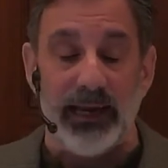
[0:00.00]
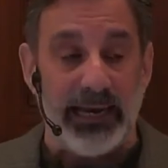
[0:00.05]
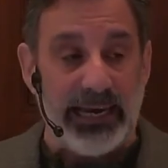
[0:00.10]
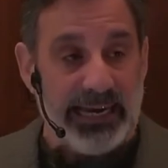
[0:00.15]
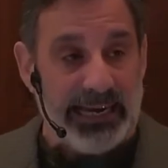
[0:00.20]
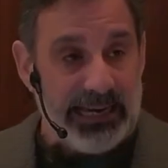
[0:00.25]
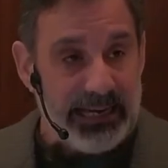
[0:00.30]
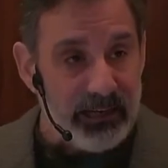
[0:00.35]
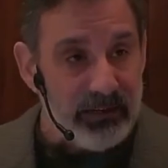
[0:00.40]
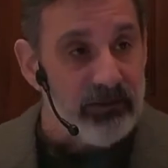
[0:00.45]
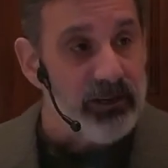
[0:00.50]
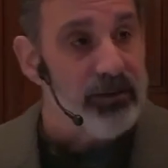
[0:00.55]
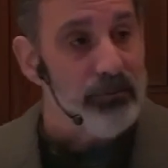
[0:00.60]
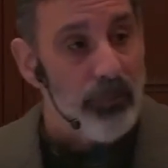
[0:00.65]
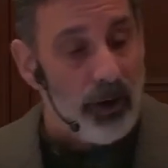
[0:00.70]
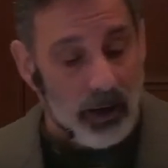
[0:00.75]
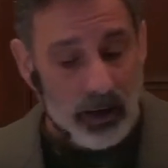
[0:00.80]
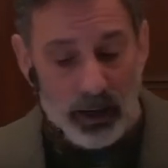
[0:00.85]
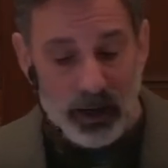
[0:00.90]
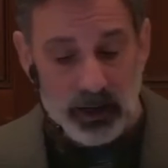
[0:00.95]
Here in
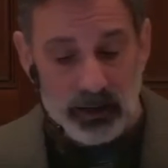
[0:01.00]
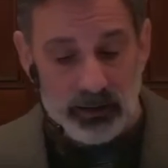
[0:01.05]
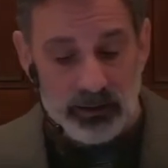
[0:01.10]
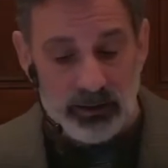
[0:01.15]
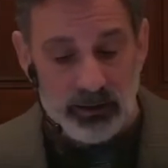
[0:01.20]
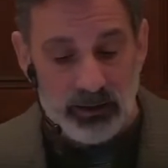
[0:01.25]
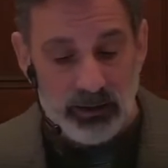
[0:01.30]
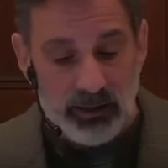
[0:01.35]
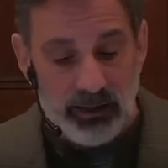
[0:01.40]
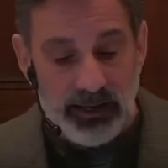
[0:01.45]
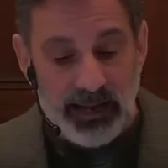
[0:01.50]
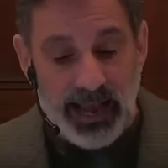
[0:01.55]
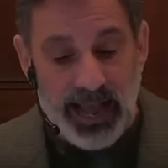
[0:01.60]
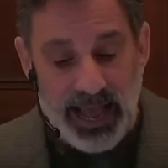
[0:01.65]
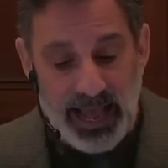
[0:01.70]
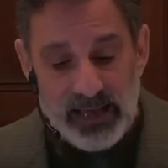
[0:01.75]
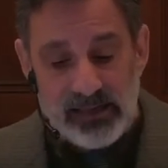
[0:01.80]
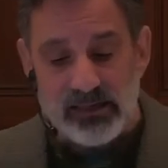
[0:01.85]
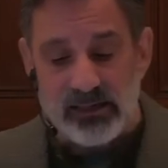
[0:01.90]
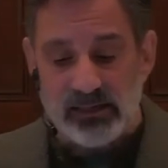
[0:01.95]
Mark,
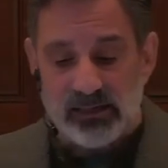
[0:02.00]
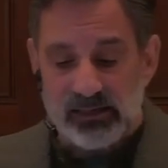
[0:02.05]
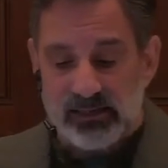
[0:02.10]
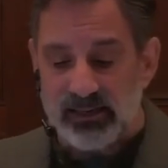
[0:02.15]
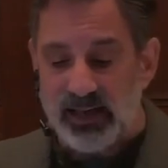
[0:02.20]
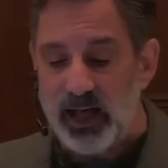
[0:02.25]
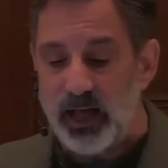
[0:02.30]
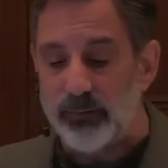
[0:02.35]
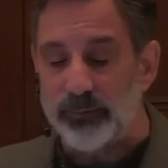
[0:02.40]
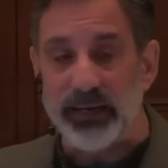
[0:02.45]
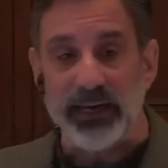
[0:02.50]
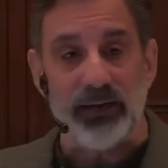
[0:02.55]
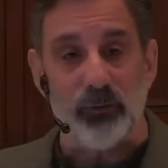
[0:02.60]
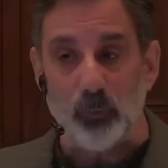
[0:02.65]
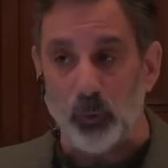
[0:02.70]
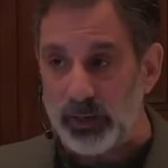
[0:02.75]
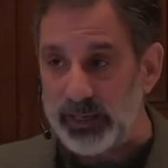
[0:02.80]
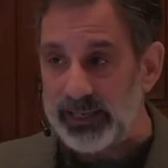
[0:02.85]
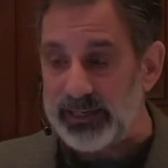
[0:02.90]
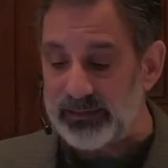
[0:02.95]
as in Psalm
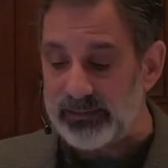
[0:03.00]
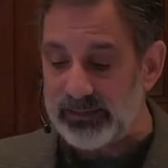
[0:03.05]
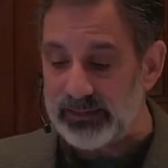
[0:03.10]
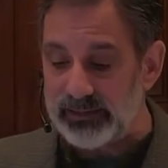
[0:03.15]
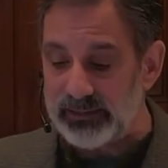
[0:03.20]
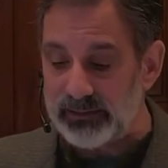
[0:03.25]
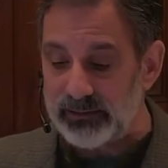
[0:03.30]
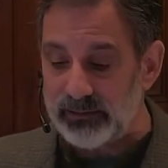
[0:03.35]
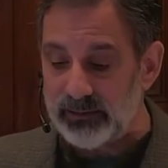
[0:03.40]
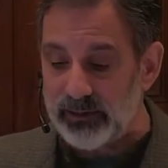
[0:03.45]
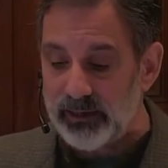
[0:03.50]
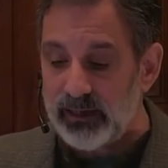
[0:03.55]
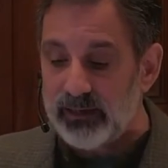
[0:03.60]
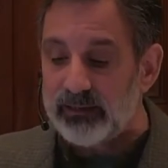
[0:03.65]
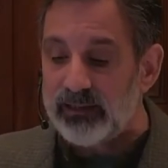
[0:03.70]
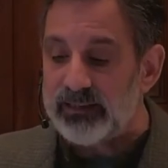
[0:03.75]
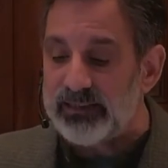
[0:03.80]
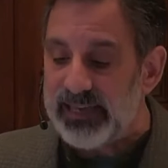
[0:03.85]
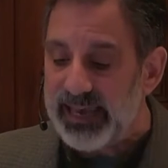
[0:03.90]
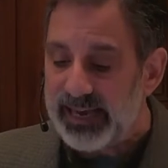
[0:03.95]
one eighteen,
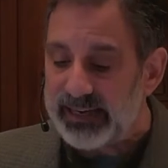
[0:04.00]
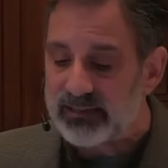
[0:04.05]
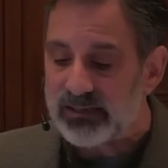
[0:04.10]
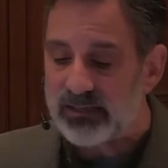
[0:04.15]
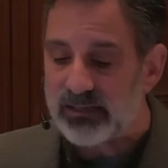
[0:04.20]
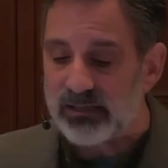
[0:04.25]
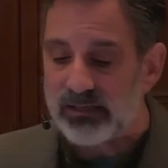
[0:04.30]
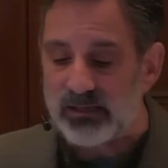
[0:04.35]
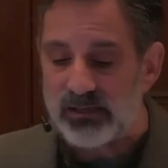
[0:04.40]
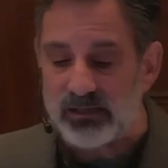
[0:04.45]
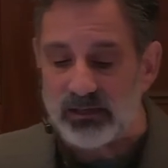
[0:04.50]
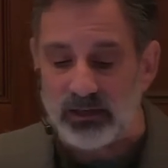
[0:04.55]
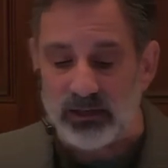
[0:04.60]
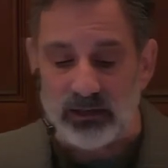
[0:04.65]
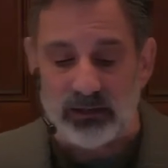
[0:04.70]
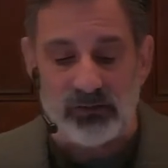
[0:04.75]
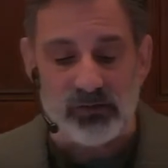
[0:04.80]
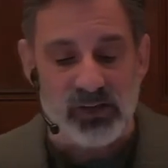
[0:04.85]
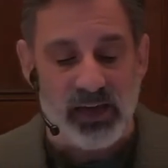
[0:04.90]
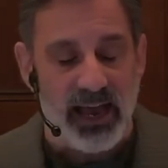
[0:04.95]
the text
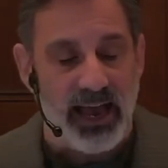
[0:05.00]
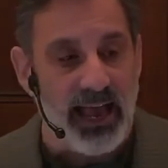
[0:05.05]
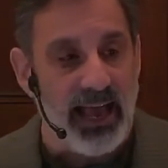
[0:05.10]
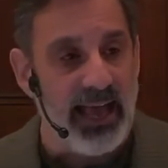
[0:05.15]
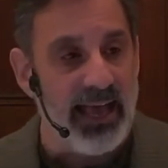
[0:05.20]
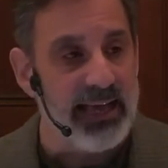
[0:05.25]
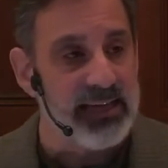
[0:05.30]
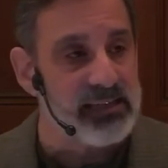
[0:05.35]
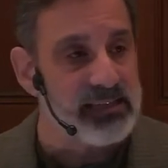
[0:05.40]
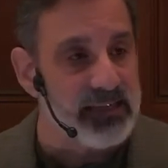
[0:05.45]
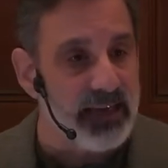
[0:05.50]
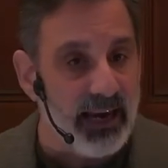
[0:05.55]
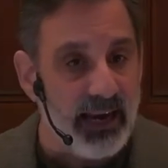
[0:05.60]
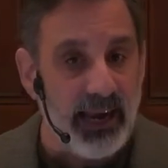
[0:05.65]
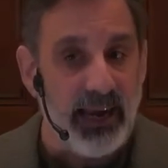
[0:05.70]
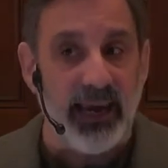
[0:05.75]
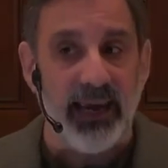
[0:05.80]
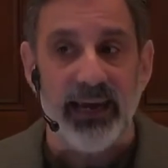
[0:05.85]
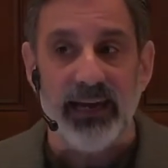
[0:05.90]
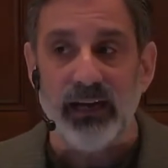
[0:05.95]
serves as
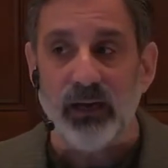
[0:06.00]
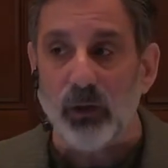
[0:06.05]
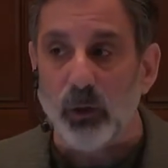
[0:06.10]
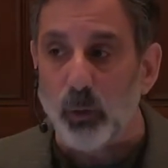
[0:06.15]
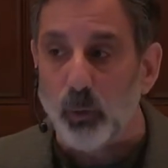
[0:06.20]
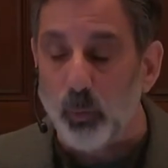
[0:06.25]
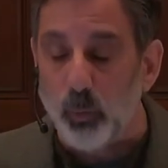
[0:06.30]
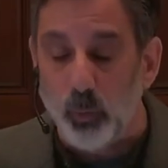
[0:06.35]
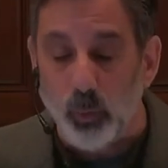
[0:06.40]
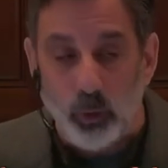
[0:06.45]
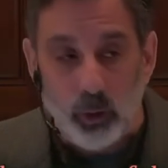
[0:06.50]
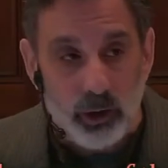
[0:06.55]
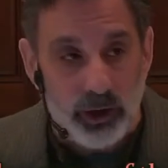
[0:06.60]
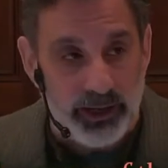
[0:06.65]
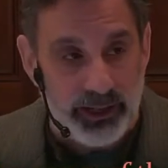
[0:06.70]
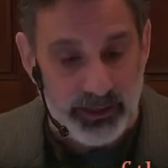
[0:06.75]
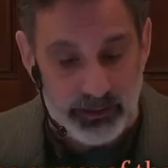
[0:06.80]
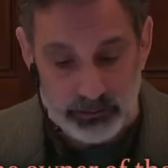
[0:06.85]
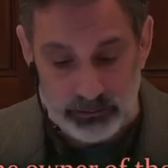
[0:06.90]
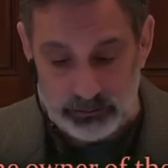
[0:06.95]
a
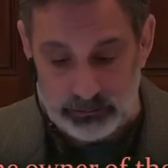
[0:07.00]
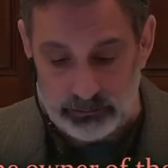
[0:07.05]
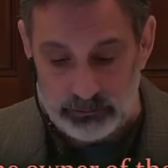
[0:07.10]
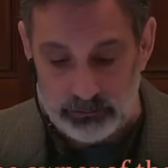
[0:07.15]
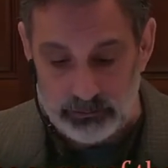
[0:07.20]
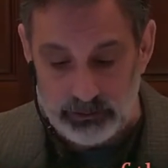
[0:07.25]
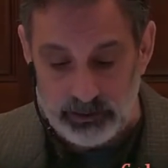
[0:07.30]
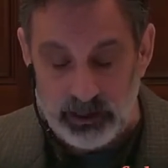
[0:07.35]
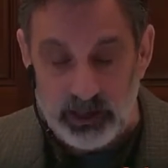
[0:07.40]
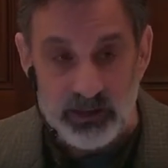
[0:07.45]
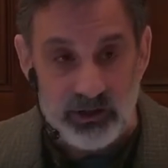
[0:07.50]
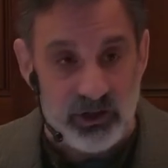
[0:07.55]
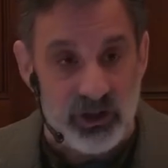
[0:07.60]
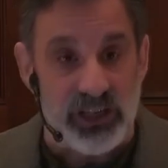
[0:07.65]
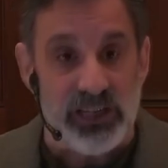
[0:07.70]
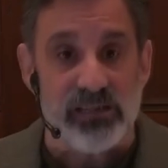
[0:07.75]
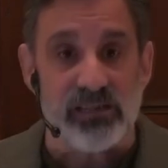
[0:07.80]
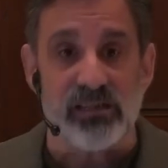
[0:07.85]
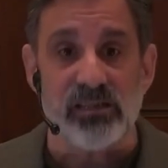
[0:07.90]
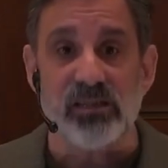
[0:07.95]
warning.
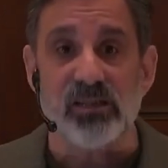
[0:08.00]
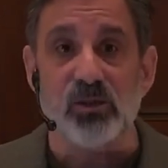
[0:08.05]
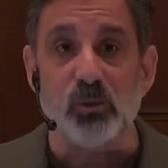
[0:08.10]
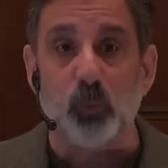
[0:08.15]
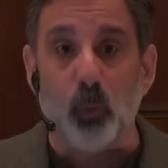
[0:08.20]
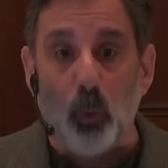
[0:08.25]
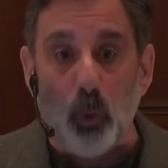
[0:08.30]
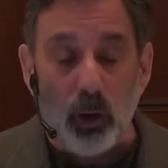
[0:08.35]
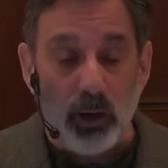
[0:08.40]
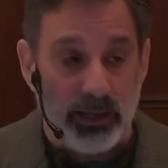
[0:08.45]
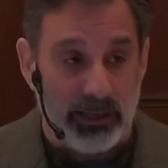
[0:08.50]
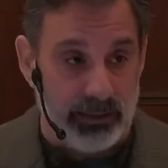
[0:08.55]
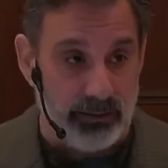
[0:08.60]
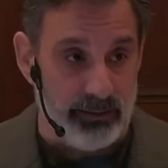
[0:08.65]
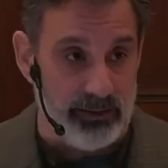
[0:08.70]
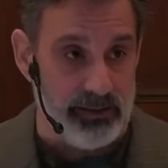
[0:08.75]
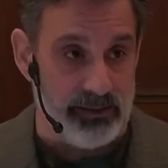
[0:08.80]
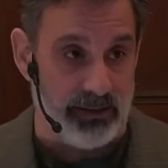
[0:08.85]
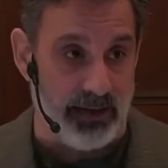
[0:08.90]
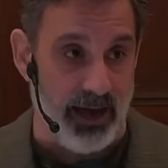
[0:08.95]
Jesus is warning
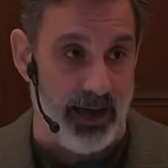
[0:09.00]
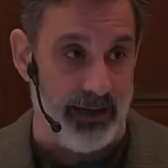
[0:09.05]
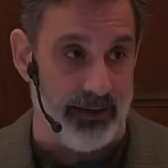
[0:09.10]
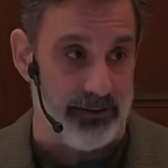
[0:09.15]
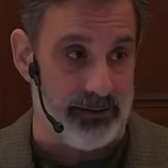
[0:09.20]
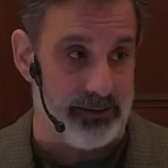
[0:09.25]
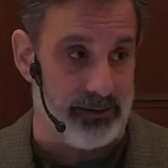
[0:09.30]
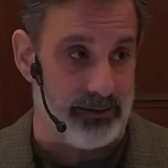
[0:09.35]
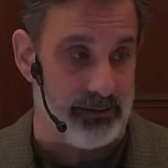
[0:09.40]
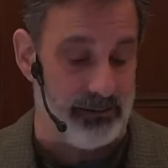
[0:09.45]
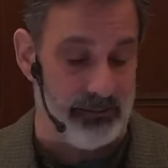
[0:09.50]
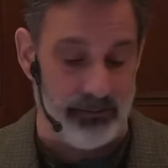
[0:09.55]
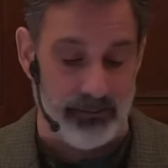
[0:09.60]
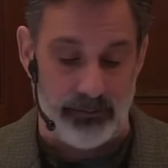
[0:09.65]
these guys.